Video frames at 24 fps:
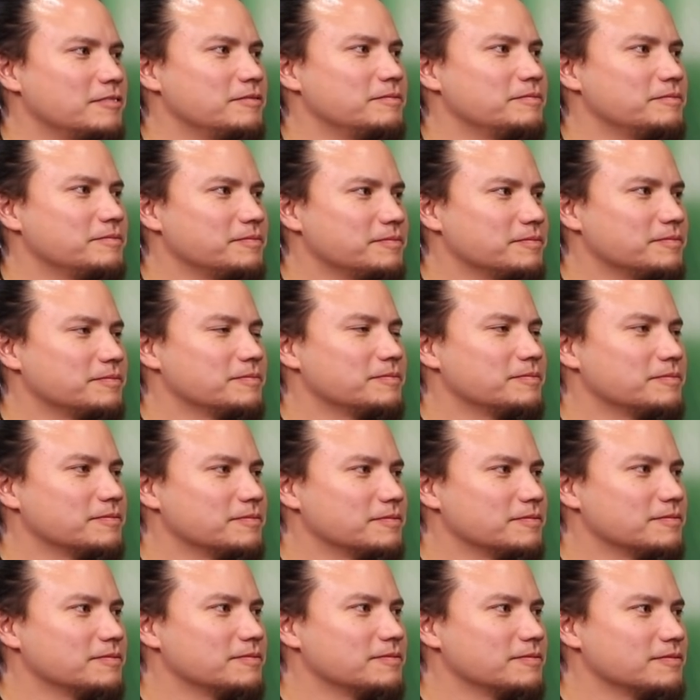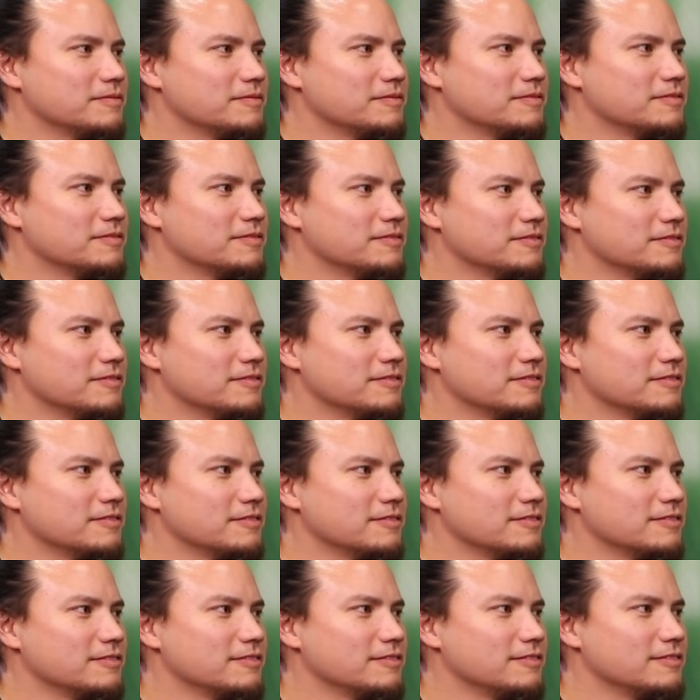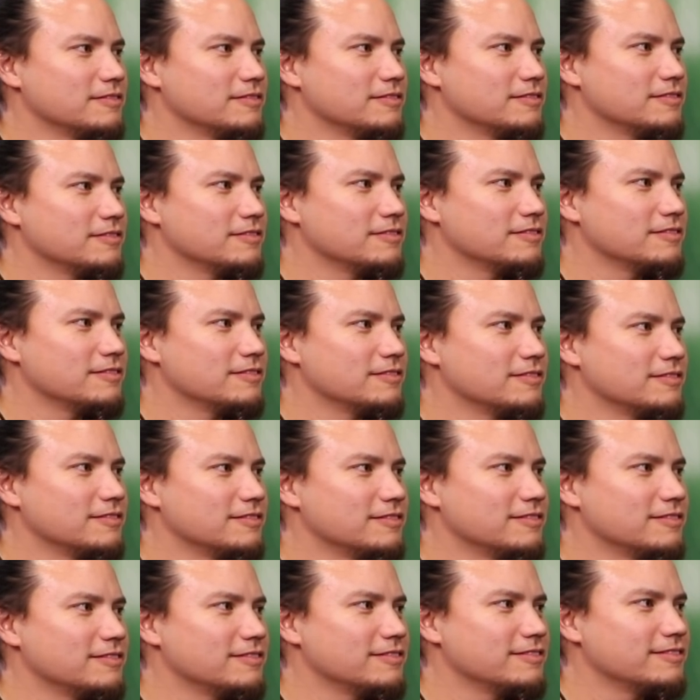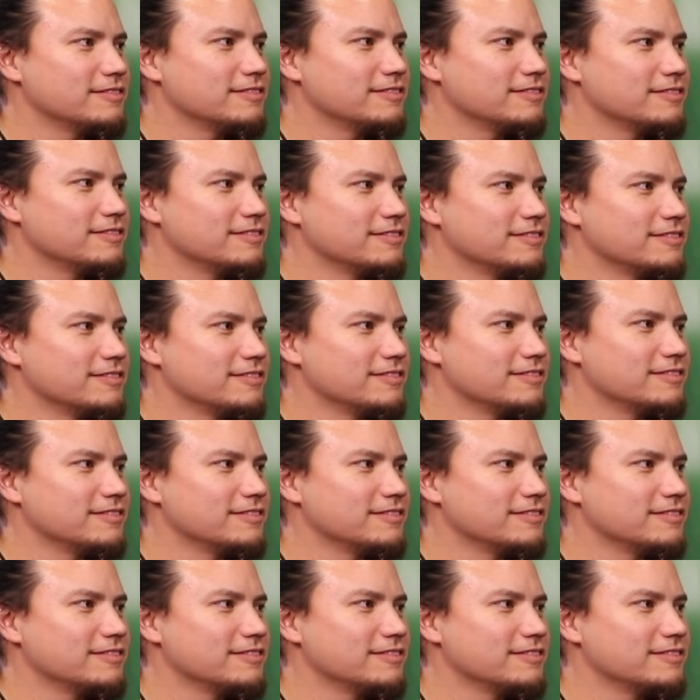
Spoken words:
The person shown says nothing.